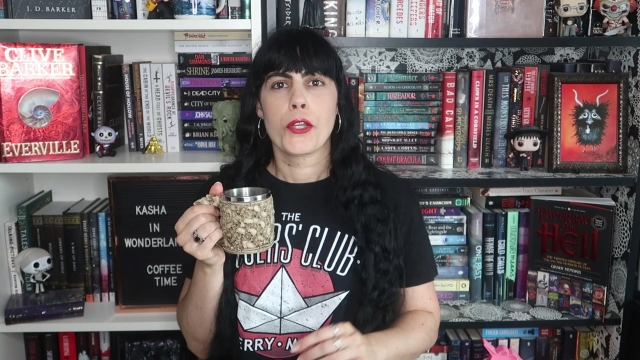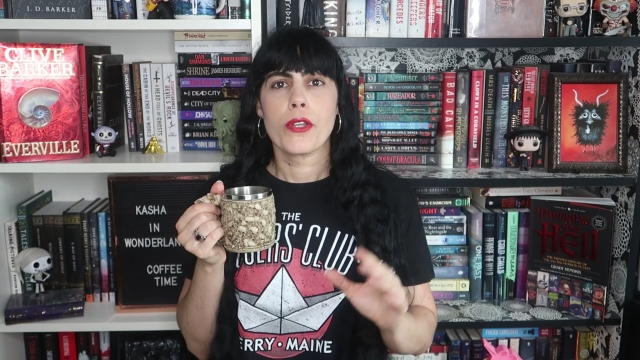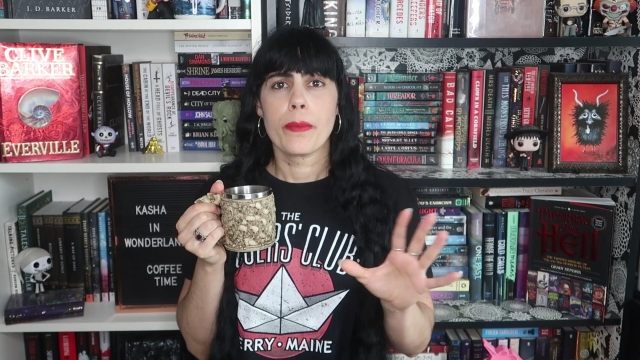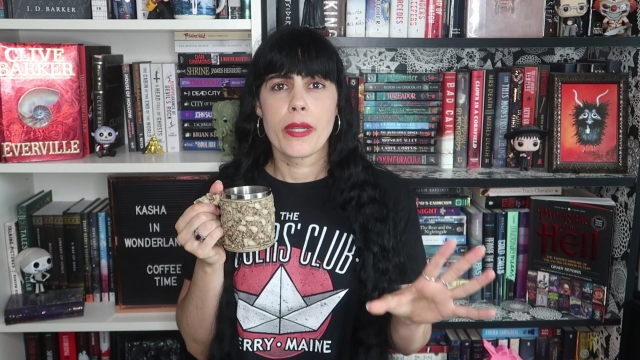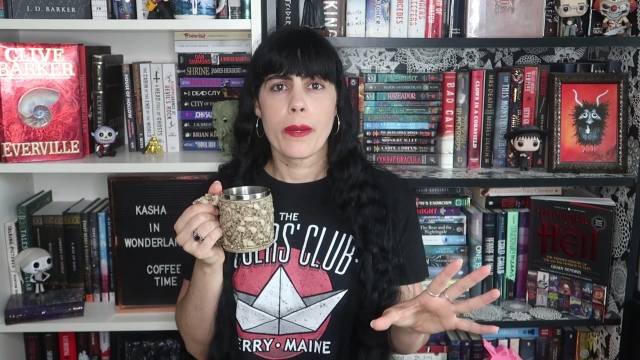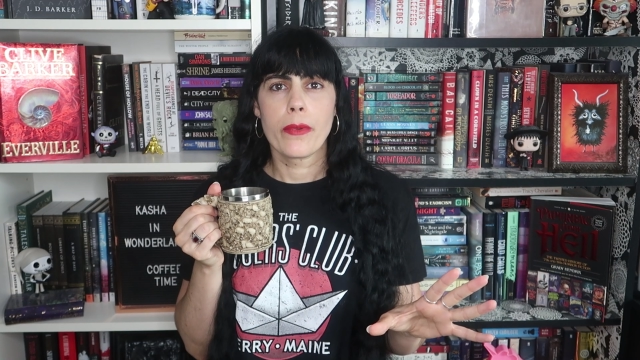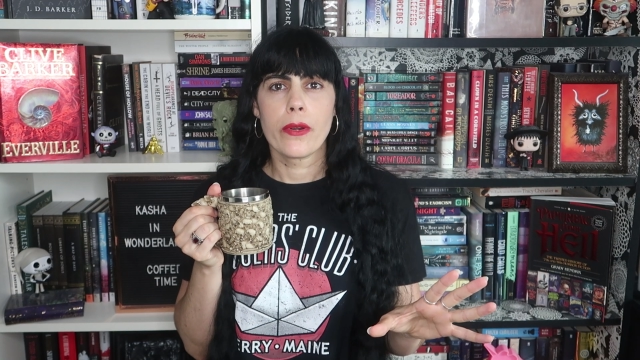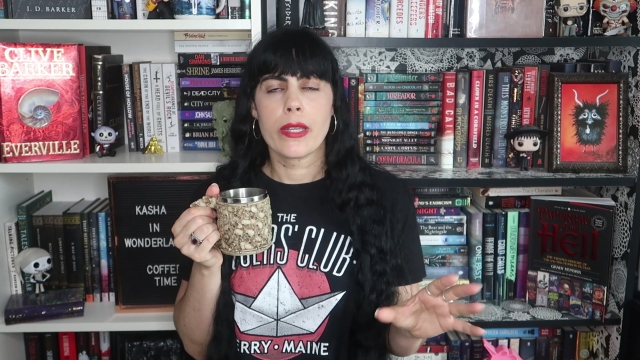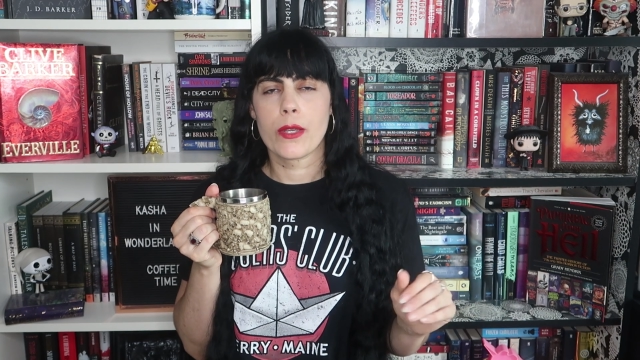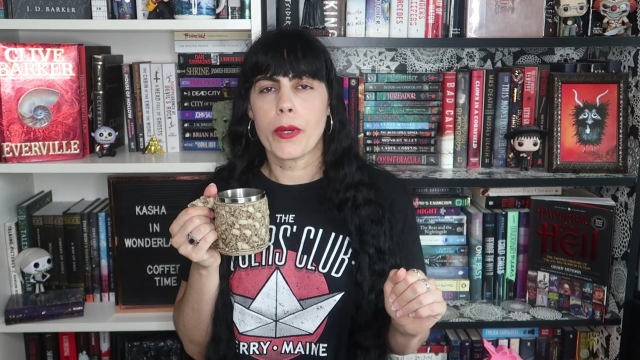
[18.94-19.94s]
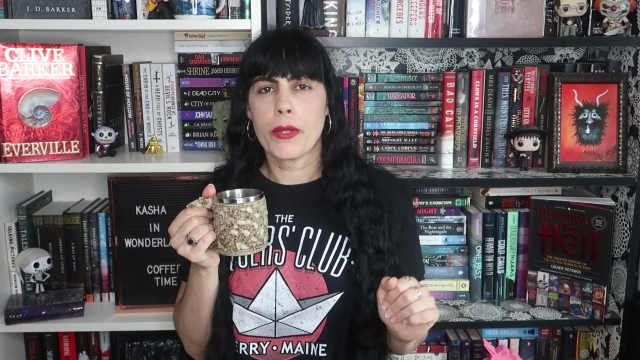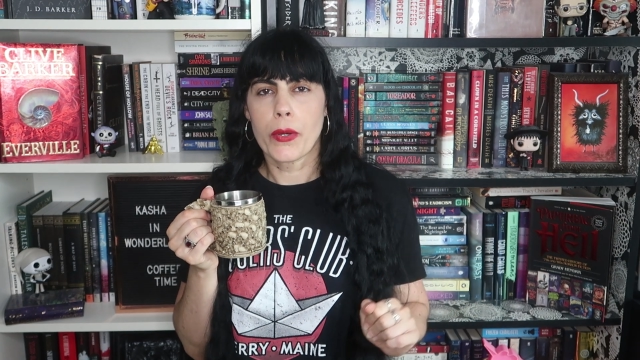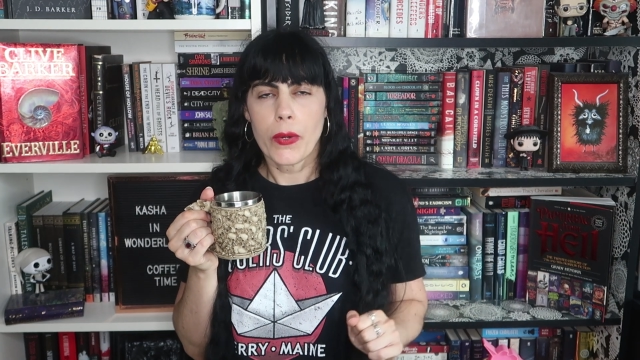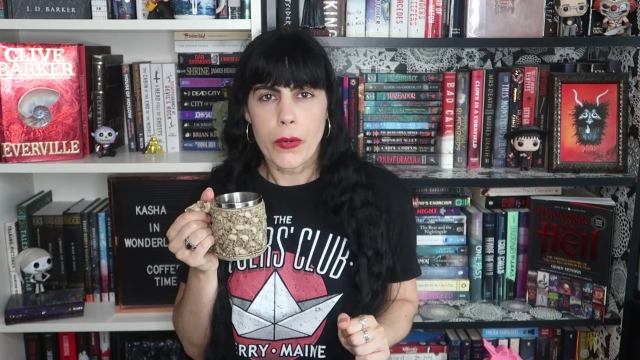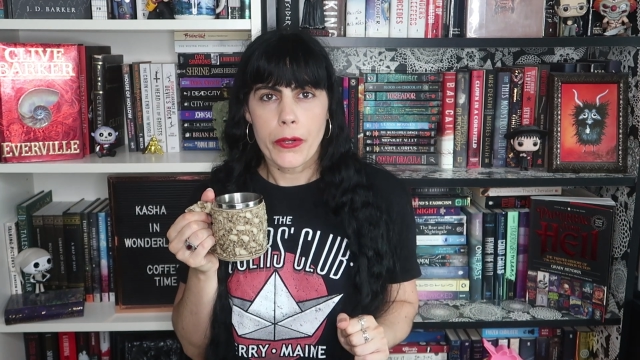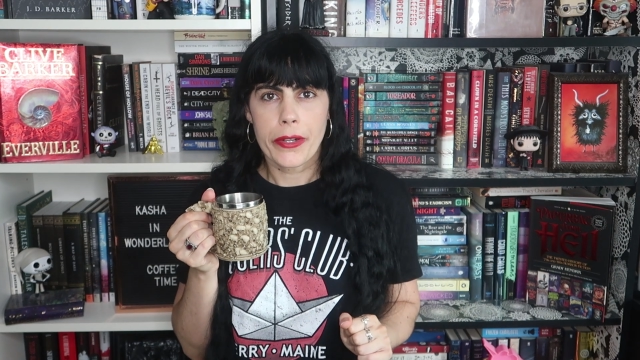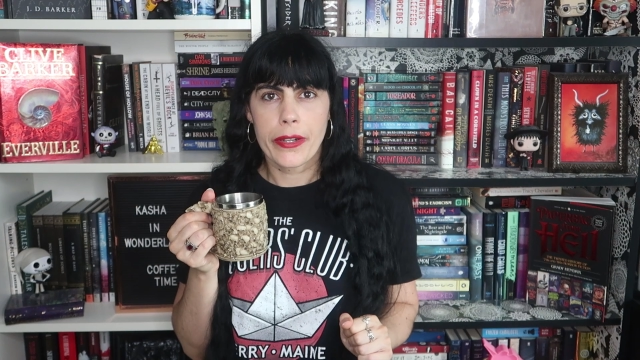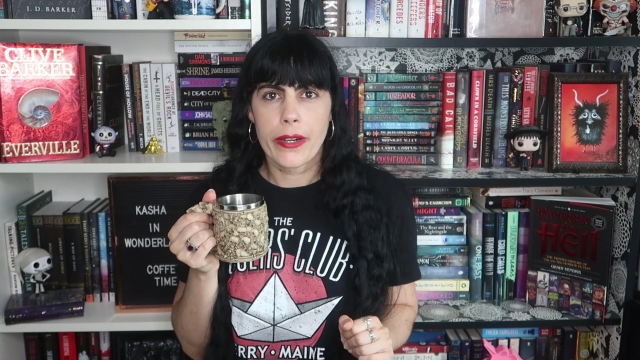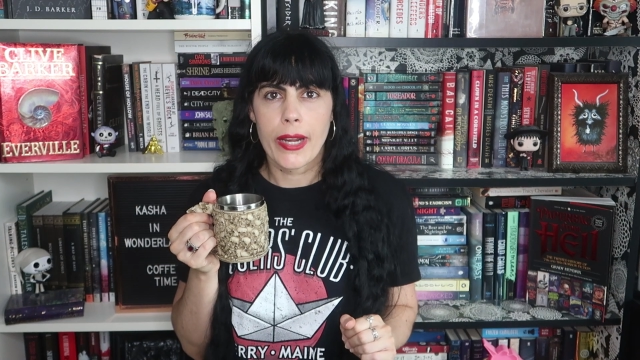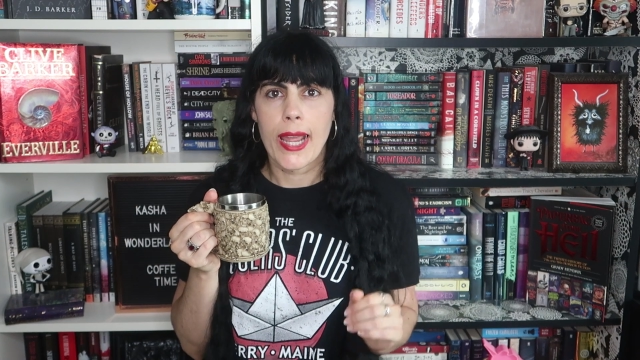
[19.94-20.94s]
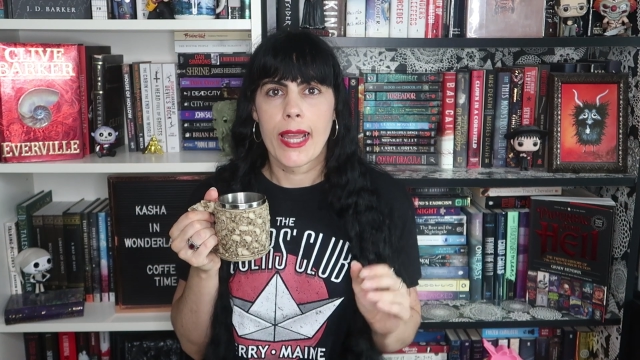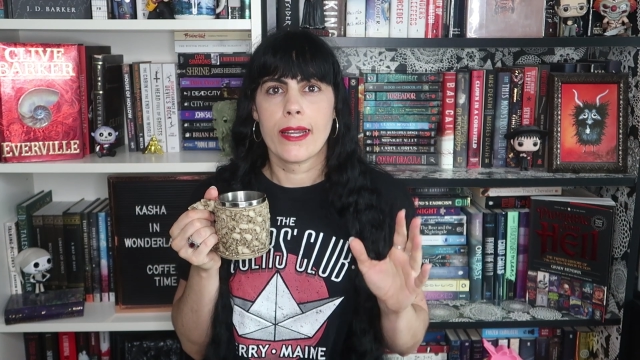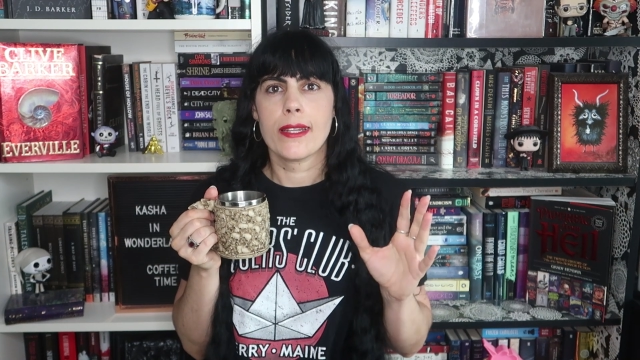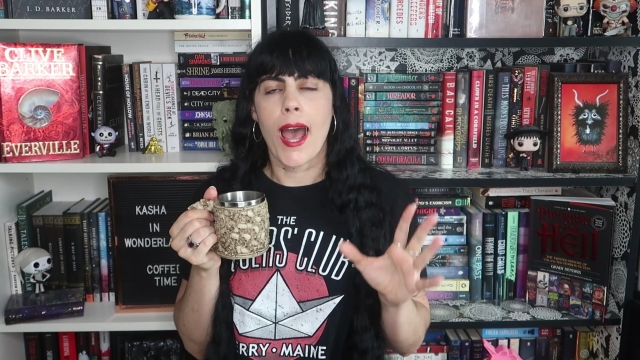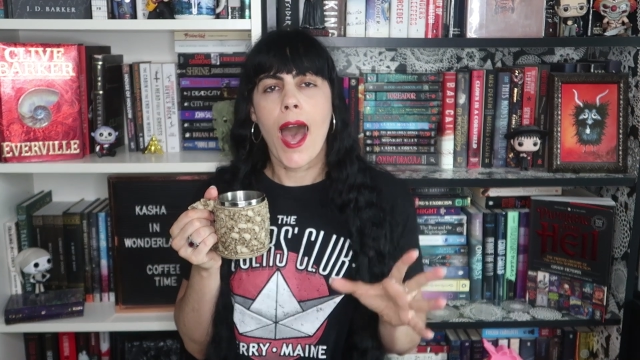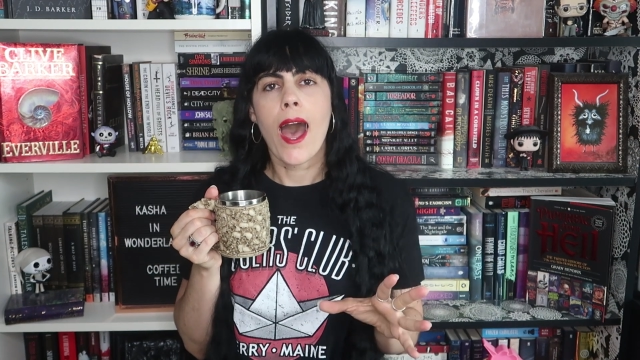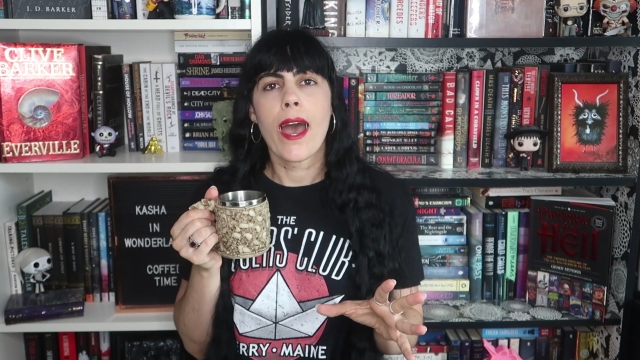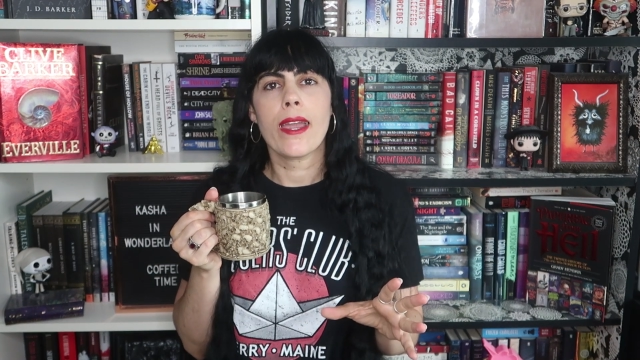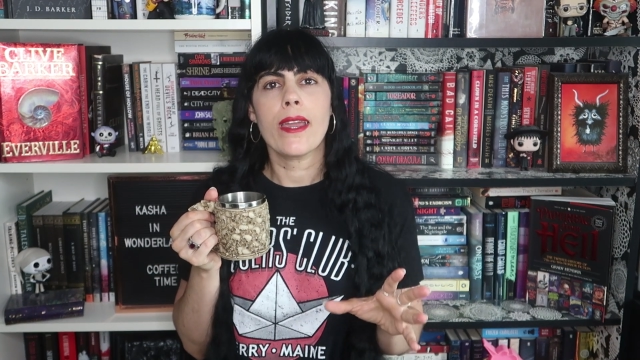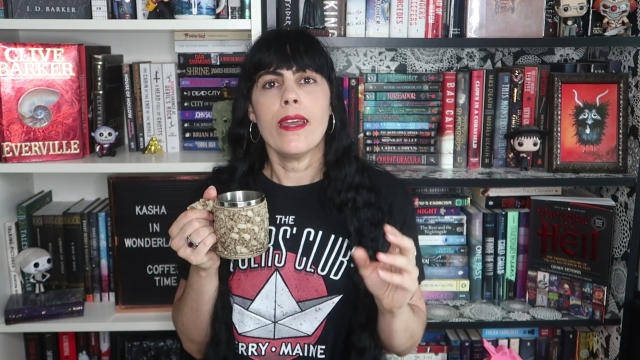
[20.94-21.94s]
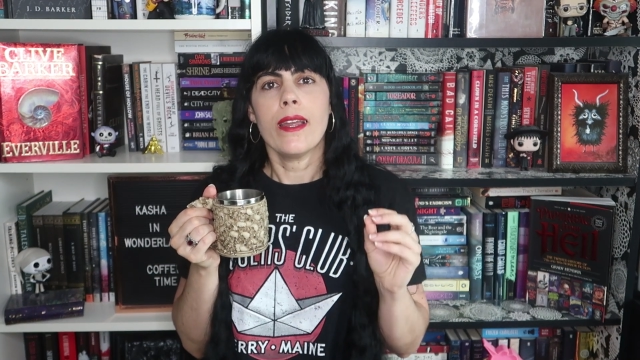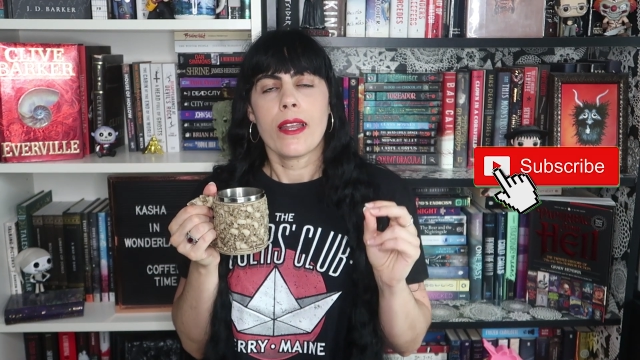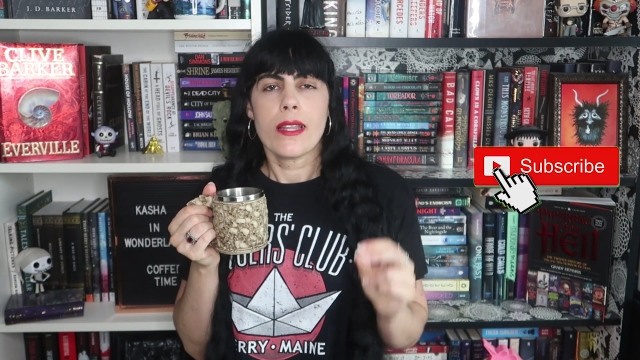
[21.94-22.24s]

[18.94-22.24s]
So September is around the corner and I